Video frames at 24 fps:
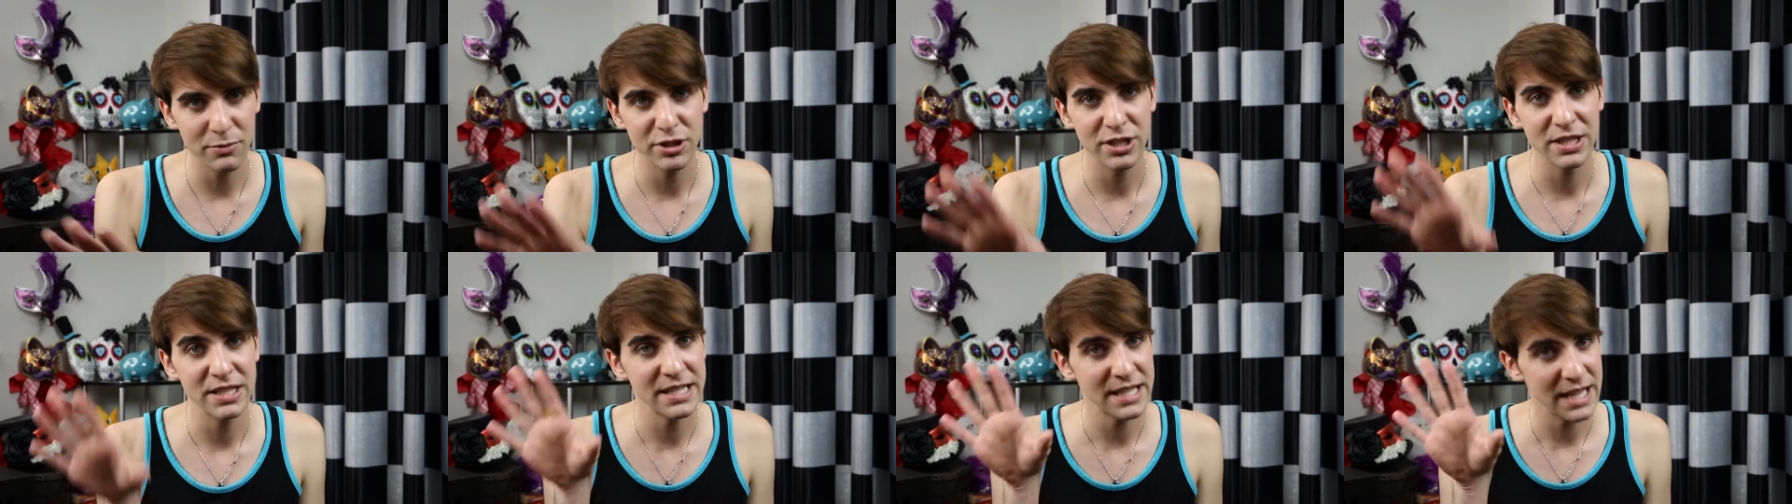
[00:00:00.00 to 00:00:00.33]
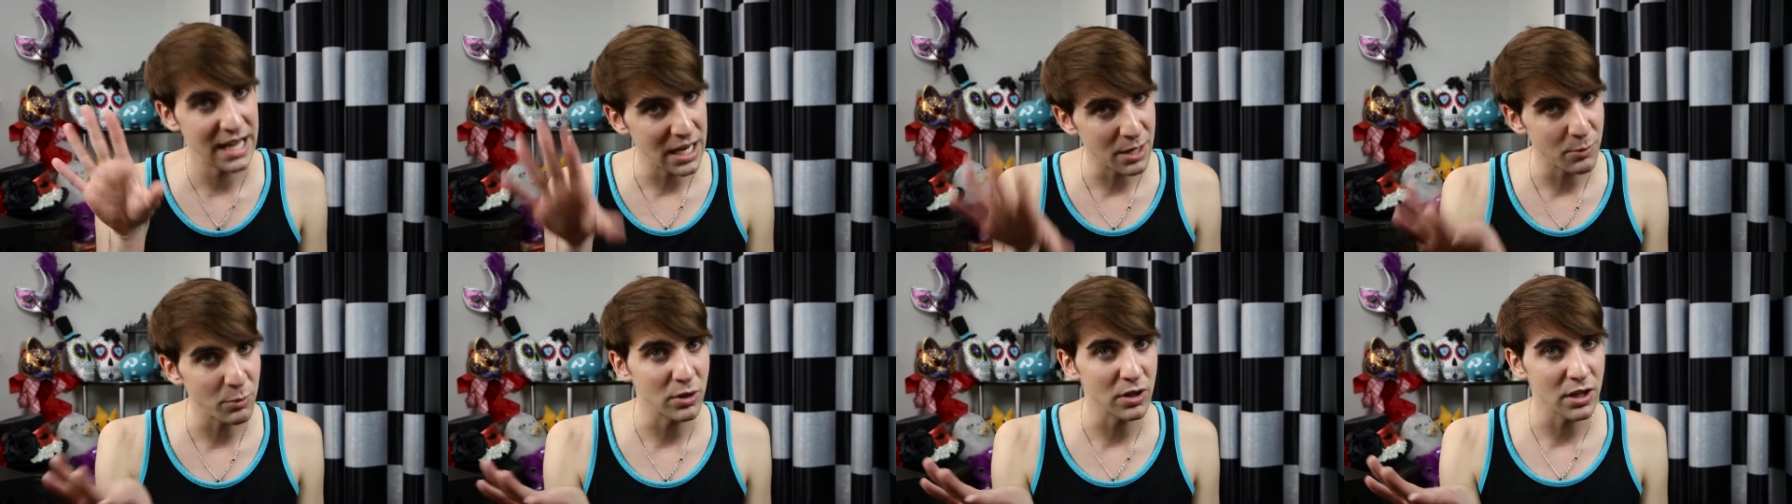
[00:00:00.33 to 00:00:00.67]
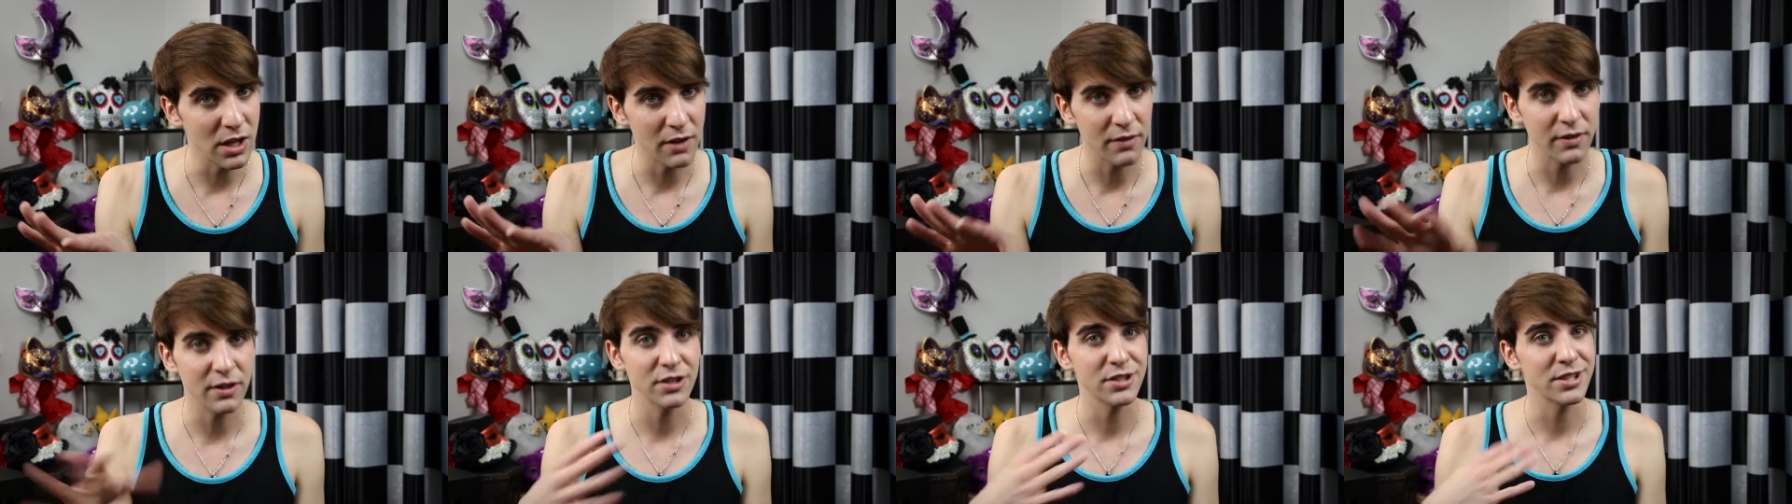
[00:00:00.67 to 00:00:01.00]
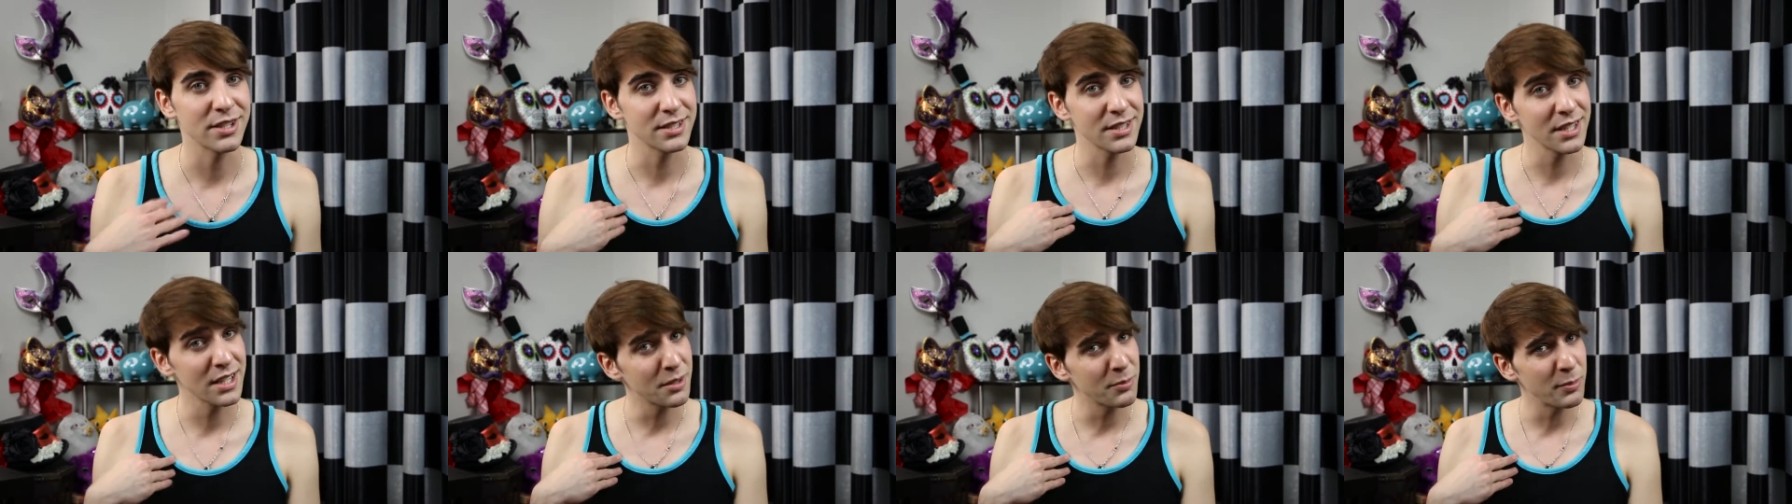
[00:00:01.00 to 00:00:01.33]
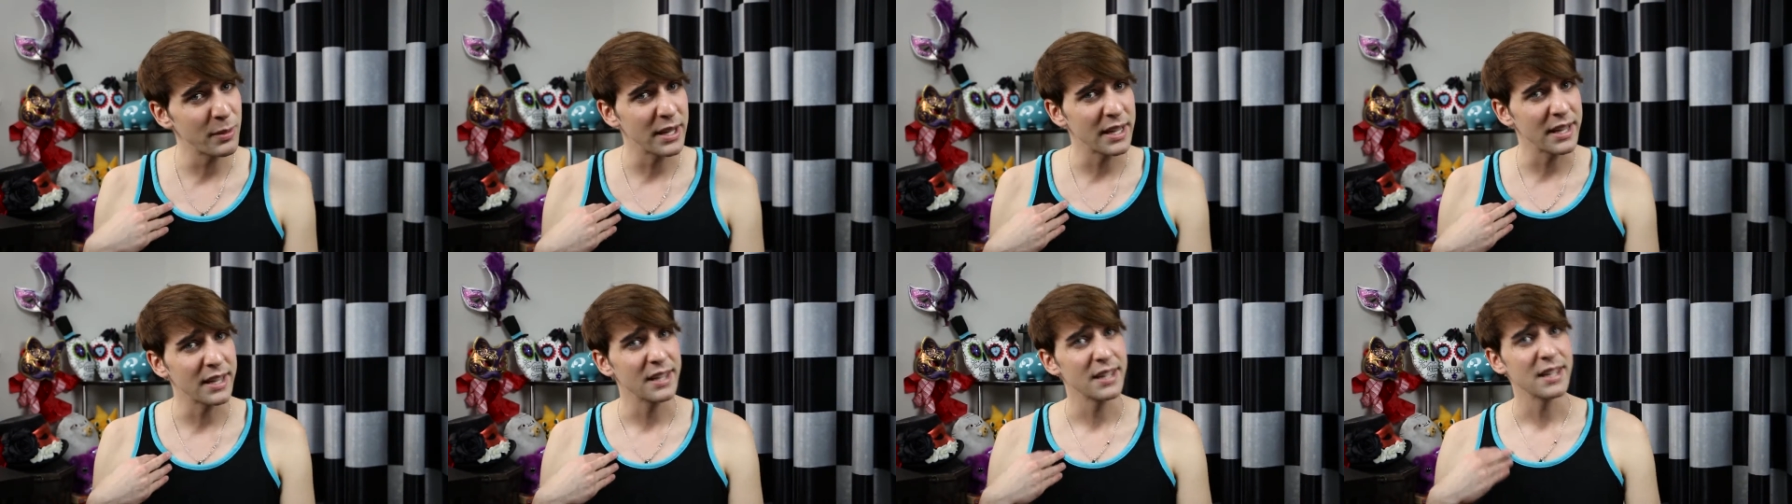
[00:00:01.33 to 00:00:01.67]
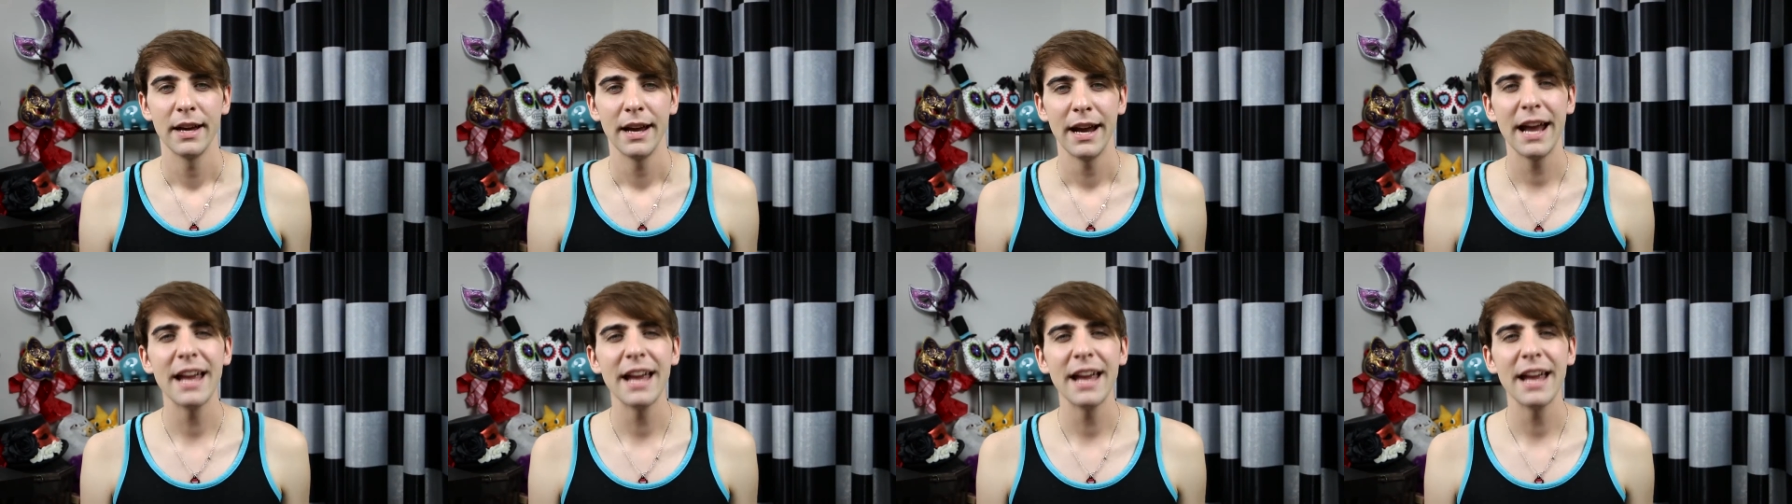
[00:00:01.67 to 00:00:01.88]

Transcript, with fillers: She's an animal lover just like me.